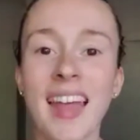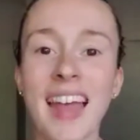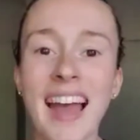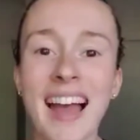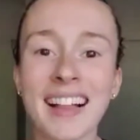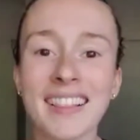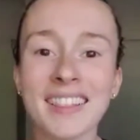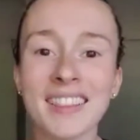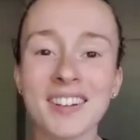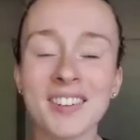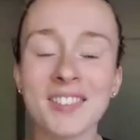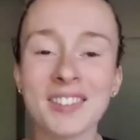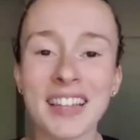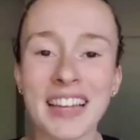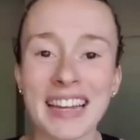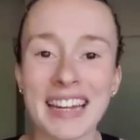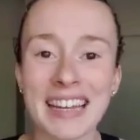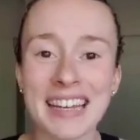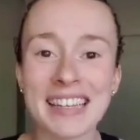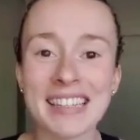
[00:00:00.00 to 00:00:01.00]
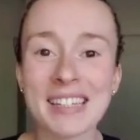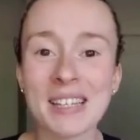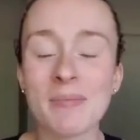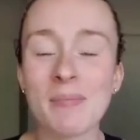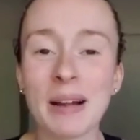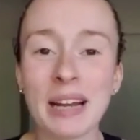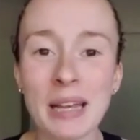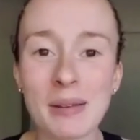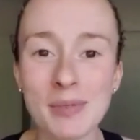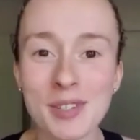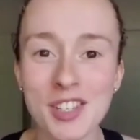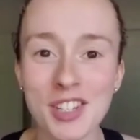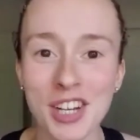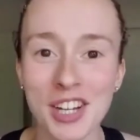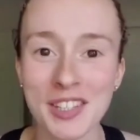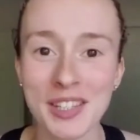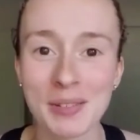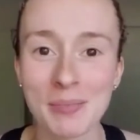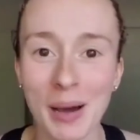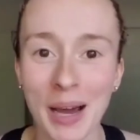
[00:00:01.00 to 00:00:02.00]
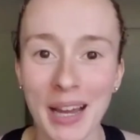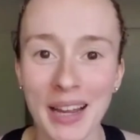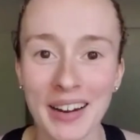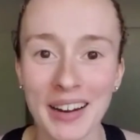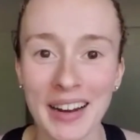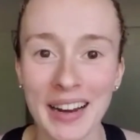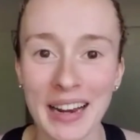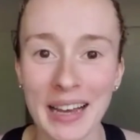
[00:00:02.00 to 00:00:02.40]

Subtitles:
Hello, ladies. My name is Jessi Beyer,